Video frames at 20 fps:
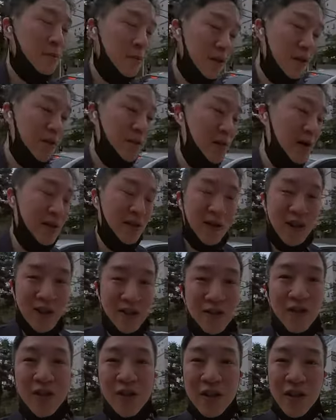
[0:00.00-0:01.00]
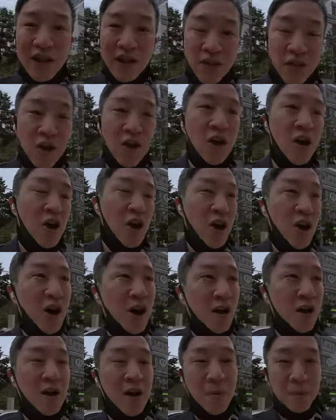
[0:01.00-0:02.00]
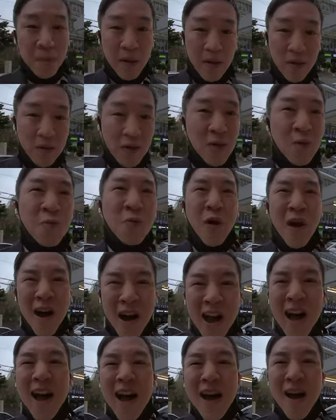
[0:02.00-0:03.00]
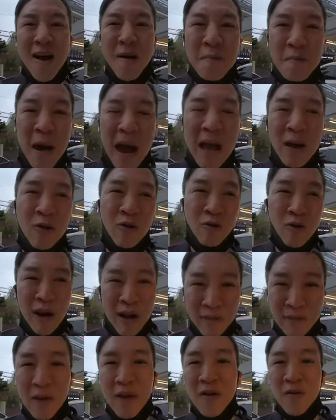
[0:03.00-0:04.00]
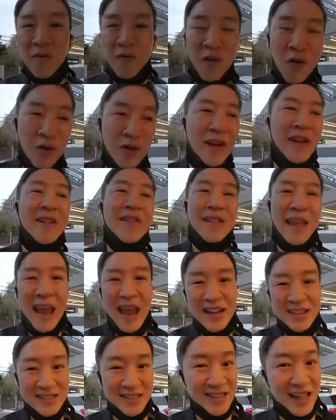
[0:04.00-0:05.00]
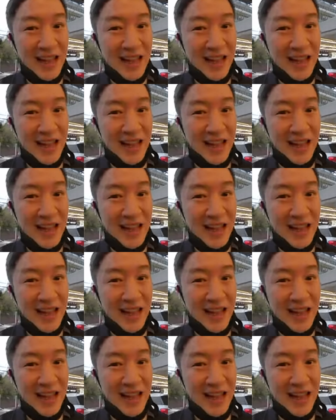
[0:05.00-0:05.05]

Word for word: I'm a little bit late, so let's hurry up and see what a microwaved food tastes